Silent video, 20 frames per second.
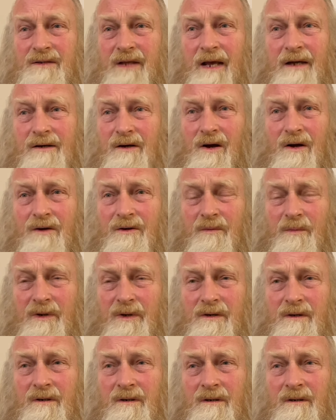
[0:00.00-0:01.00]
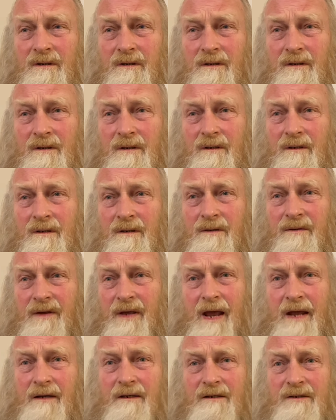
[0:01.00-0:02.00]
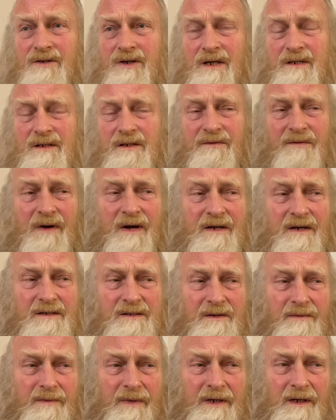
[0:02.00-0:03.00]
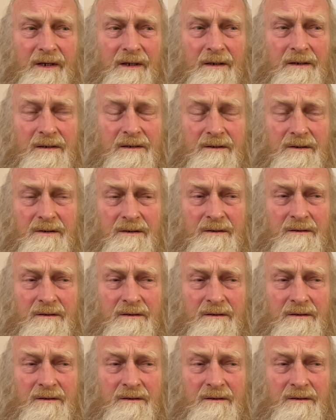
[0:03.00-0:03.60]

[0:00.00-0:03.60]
that argument. The end justifies the means.